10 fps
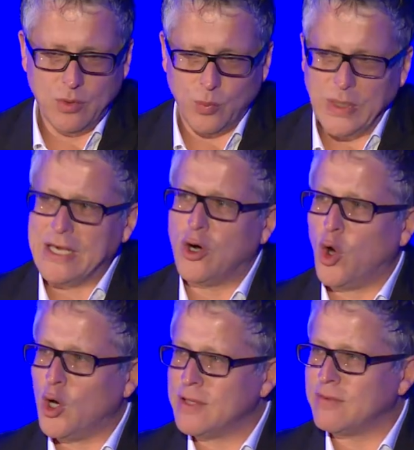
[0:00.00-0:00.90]
we
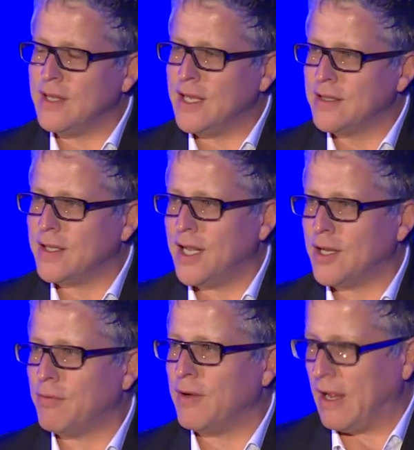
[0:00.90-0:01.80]
call it the Internet
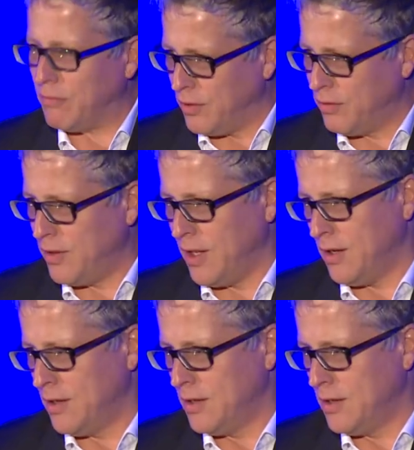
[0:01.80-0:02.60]
of Everything,